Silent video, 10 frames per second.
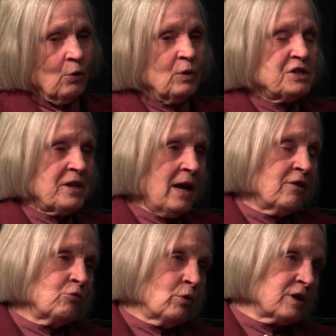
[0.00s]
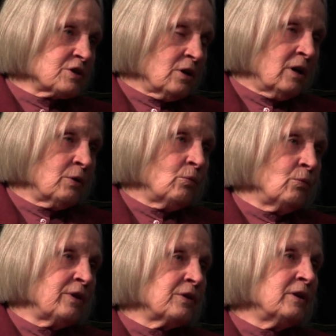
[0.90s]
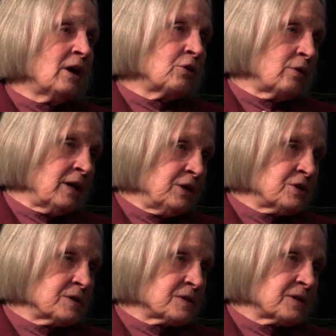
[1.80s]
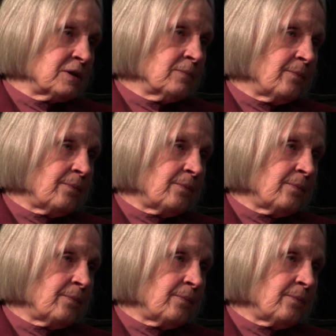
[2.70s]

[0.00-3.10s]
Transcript: which they have worked on with another agency.